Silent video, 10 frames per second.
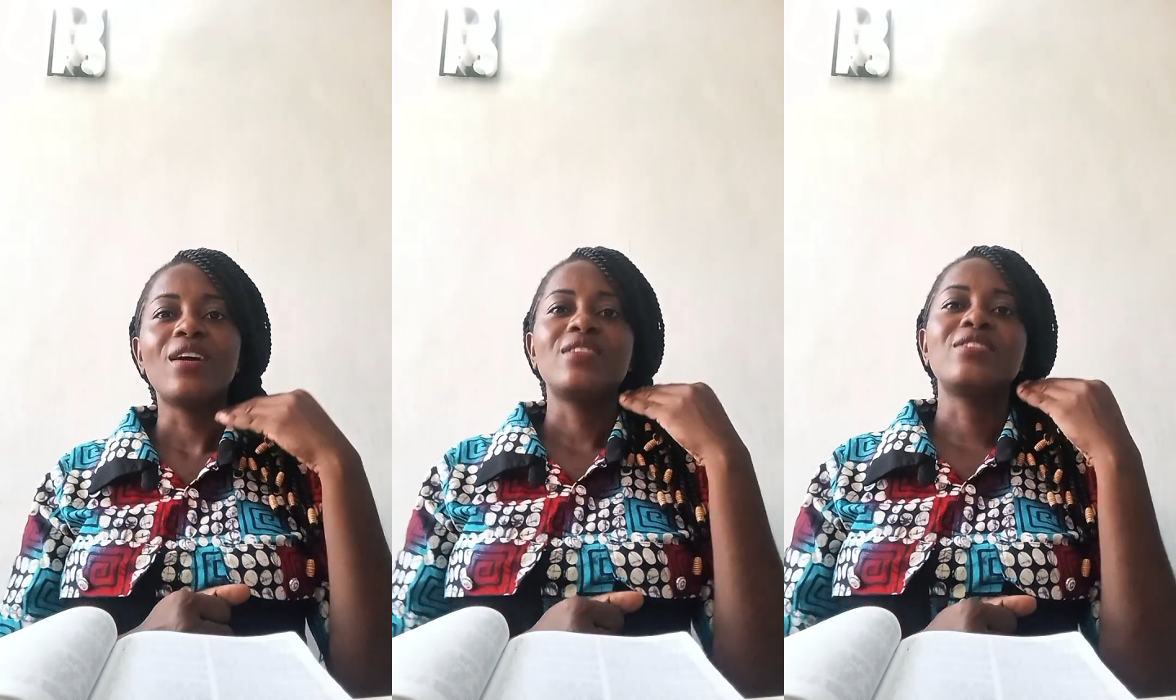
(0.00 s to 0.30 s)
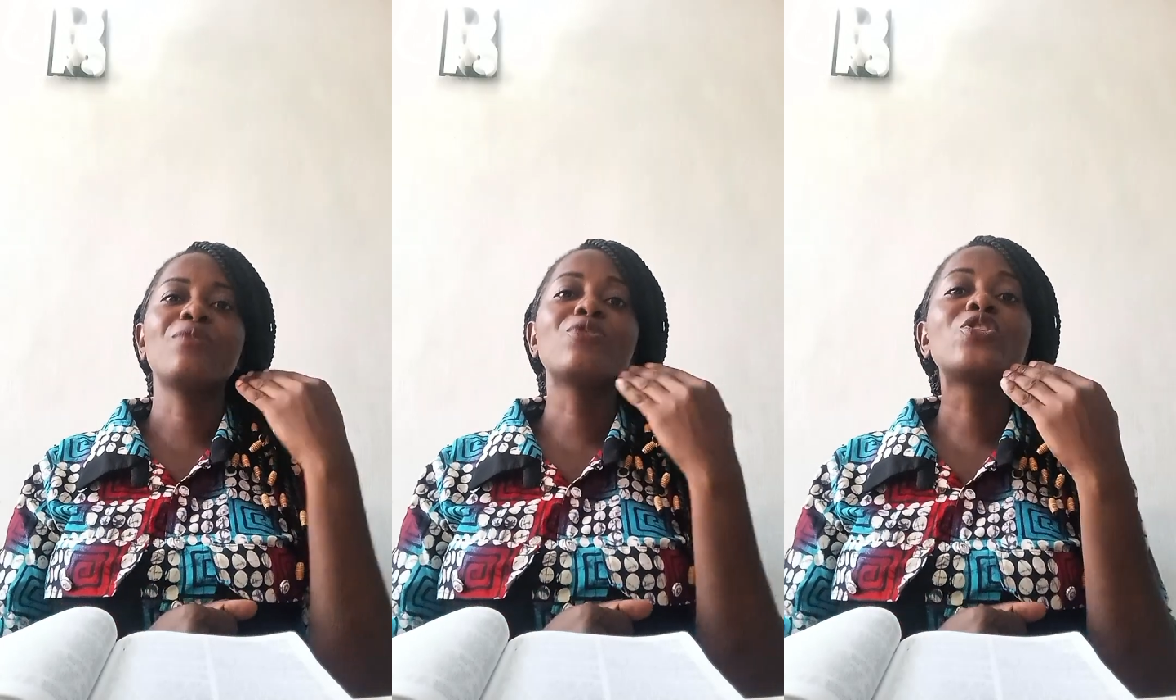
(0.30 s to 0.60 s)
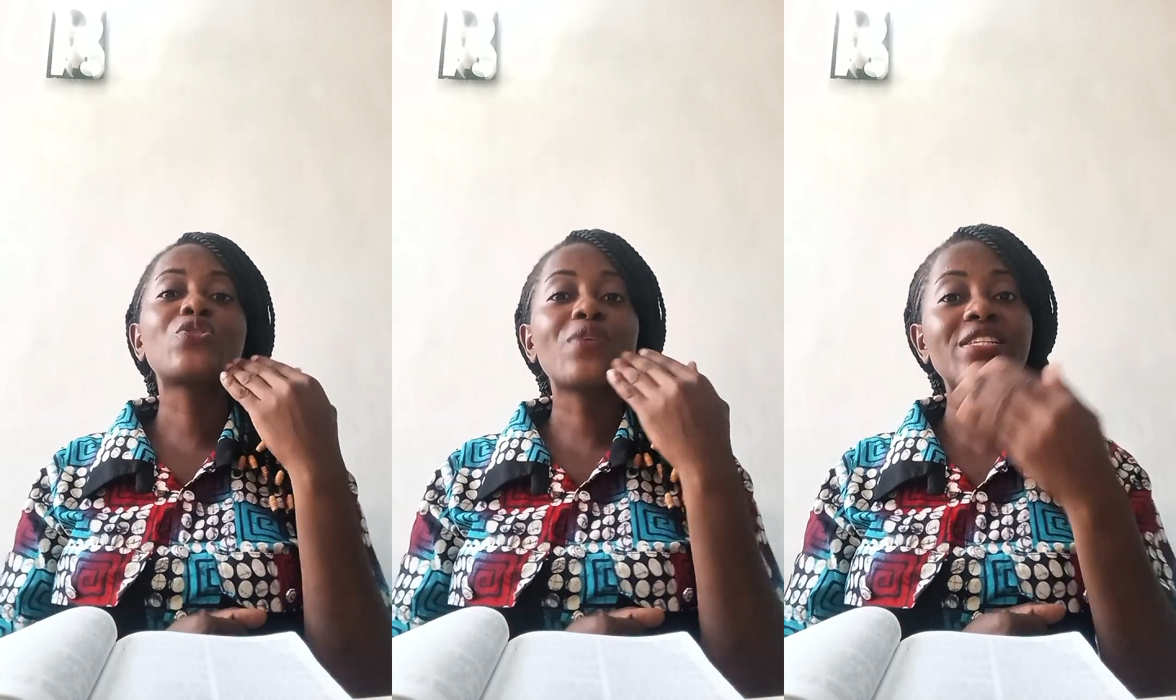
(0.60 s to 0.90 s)

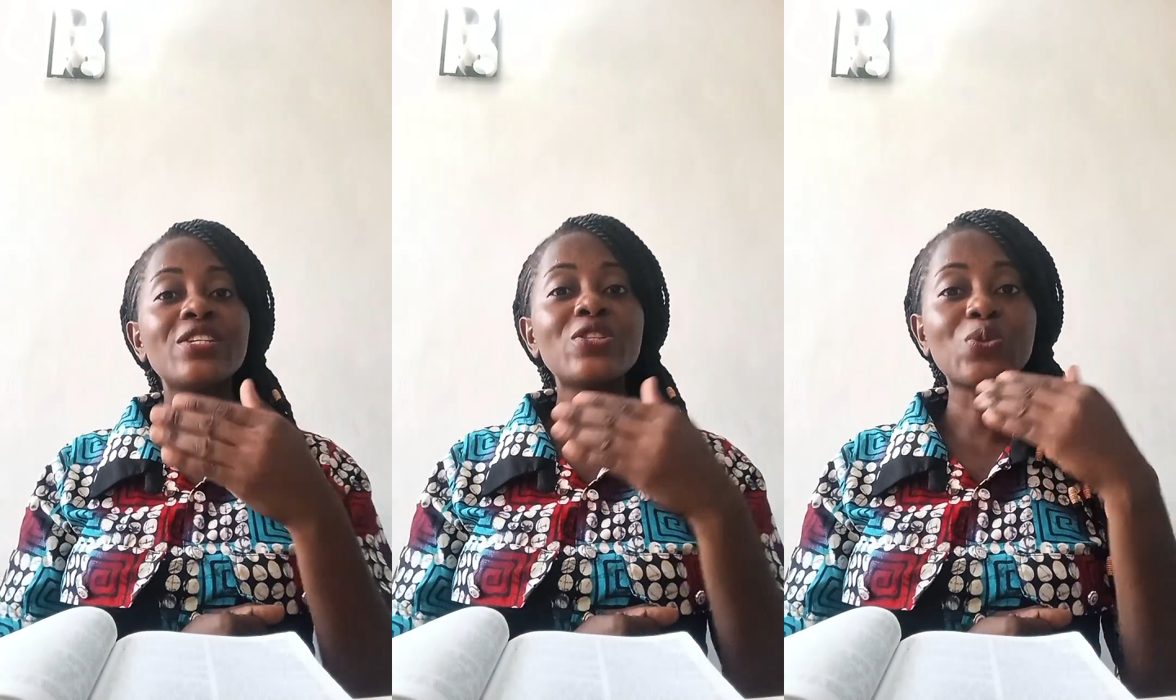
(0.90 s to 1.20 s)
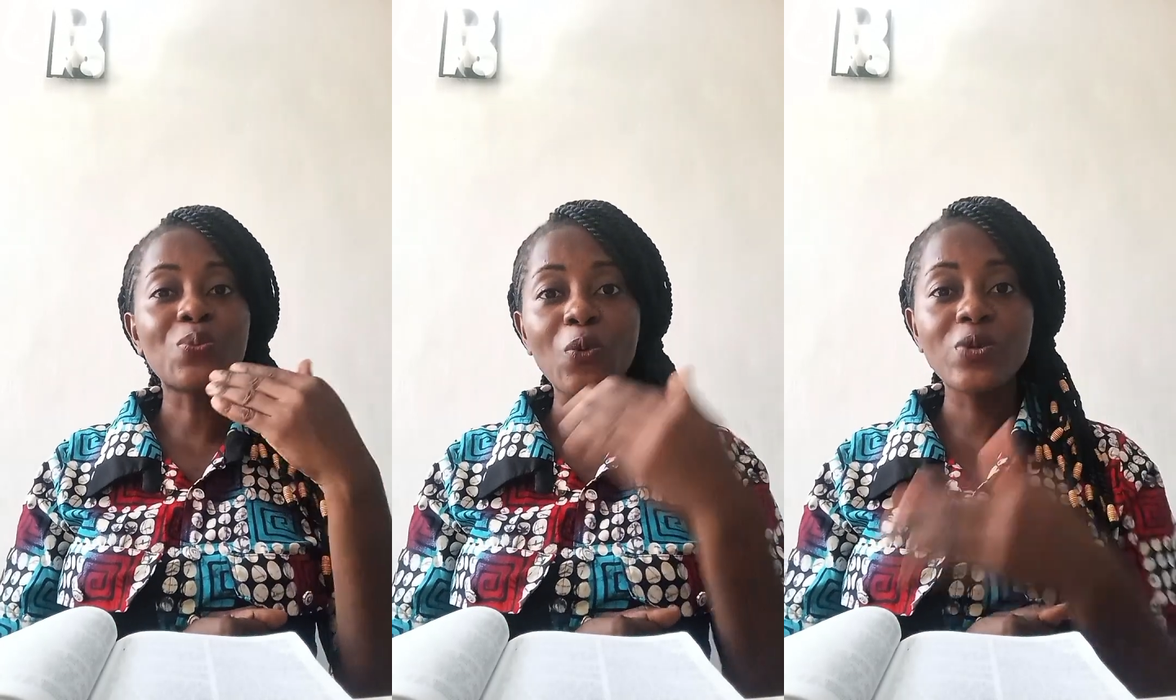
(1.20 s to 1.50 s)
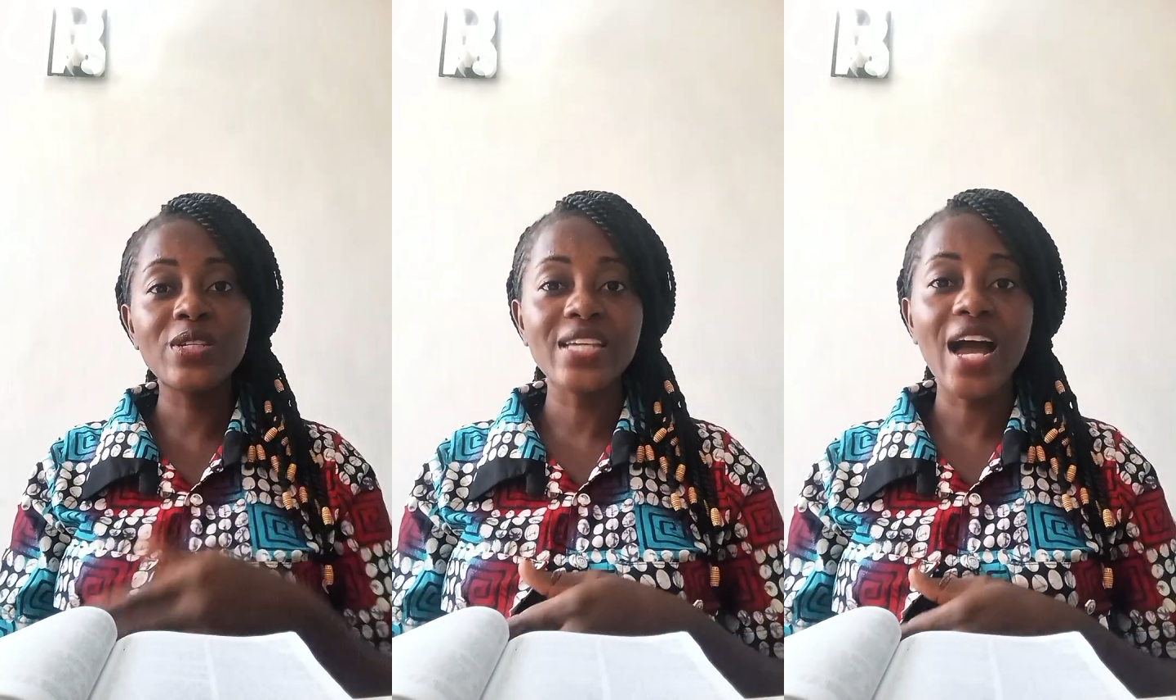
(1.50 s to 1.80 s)
demonstrating to
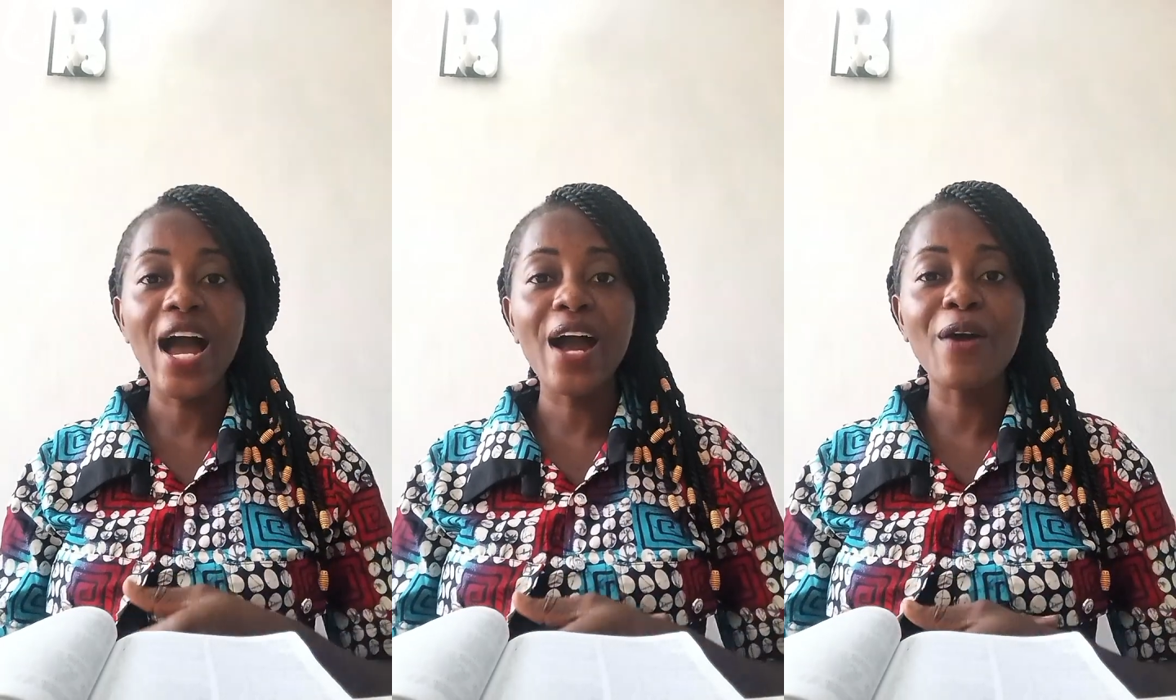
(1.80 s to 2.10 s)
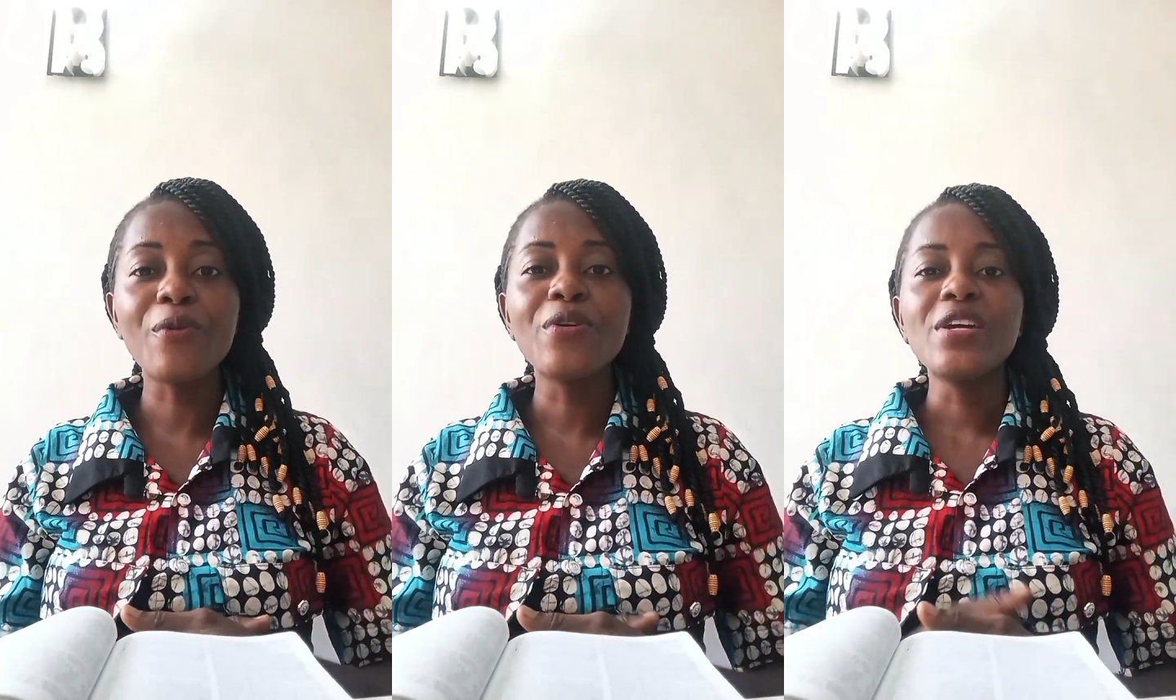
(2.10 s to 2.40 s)
Moses how